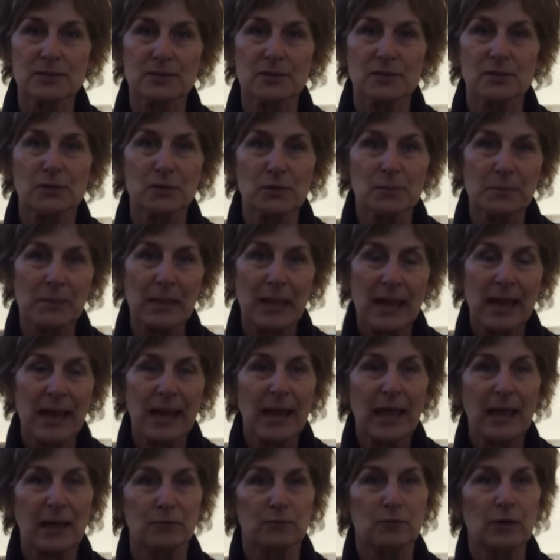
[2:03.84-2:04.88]
tomb
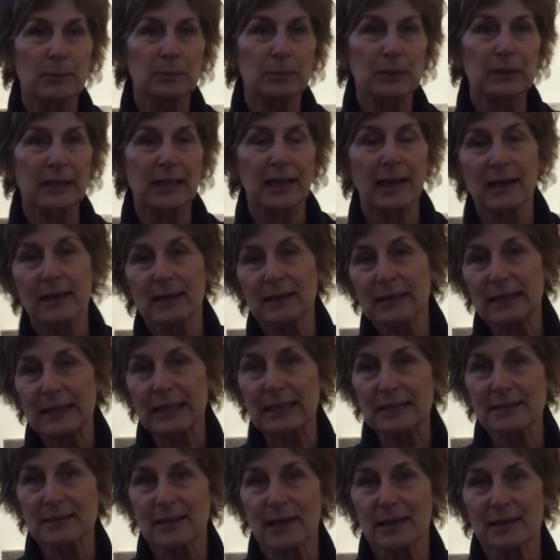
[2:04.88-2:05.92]
and replicated
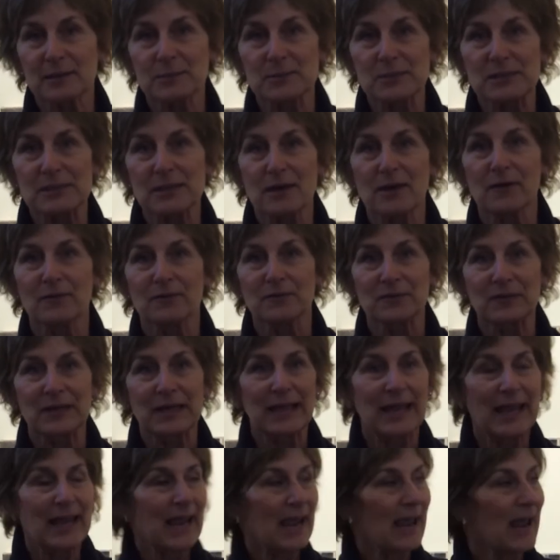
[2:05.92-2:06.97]
King Tut himself.
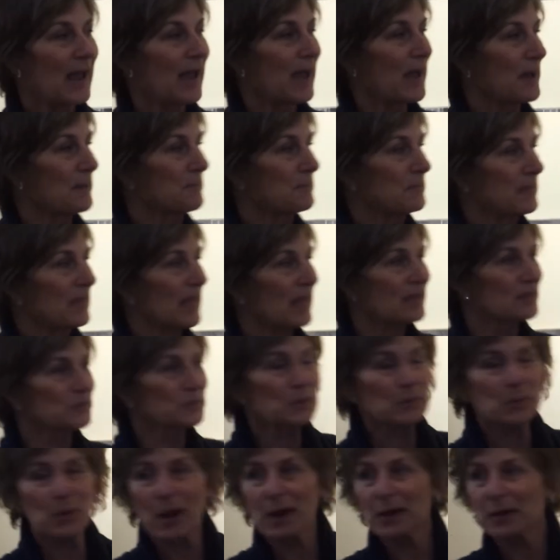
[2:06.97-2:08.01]
Um, as we
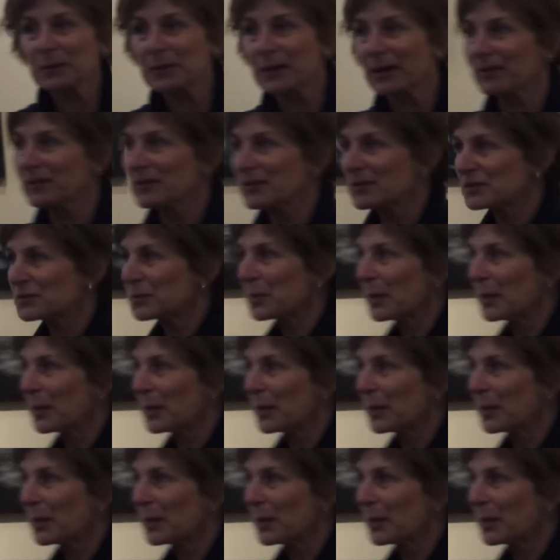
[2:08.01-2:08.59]
walk around this